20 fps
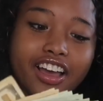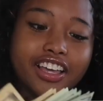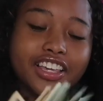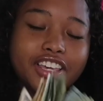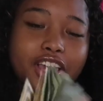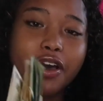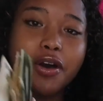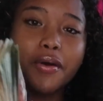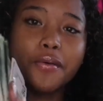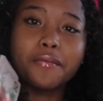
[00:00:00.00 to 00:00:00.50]

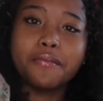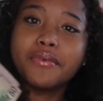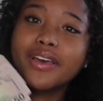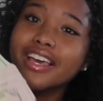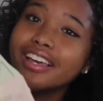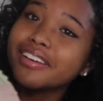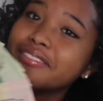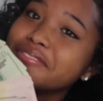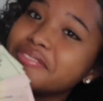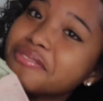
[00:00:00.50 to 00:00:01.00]
Yo,
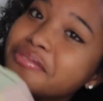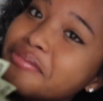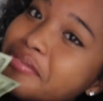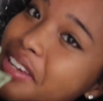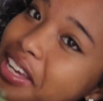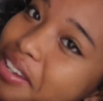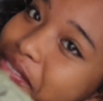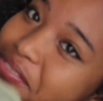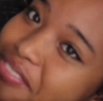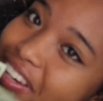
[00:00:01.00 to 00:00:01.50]
big
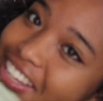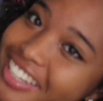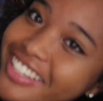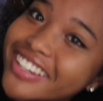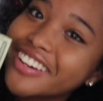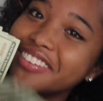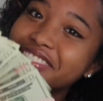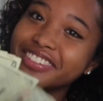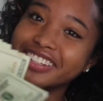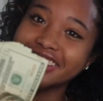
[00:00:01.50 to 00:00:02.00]
money
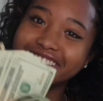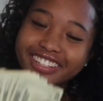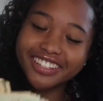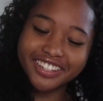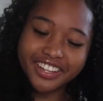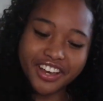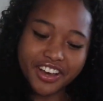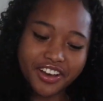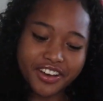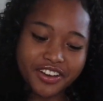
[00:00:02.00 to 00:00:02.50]
over here,
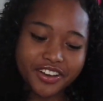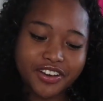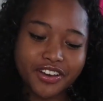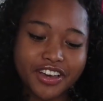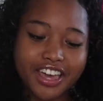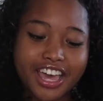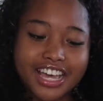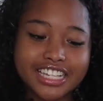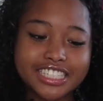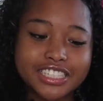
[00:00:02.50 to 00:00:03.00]
y'all.
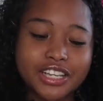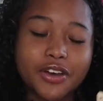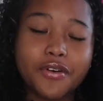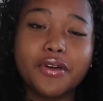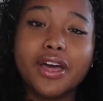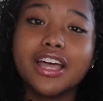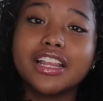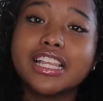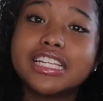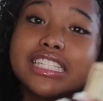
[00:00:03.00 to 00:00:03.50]
Okay, so
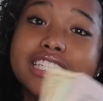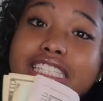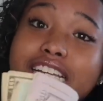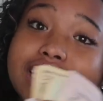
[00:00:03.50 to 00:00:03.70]
this is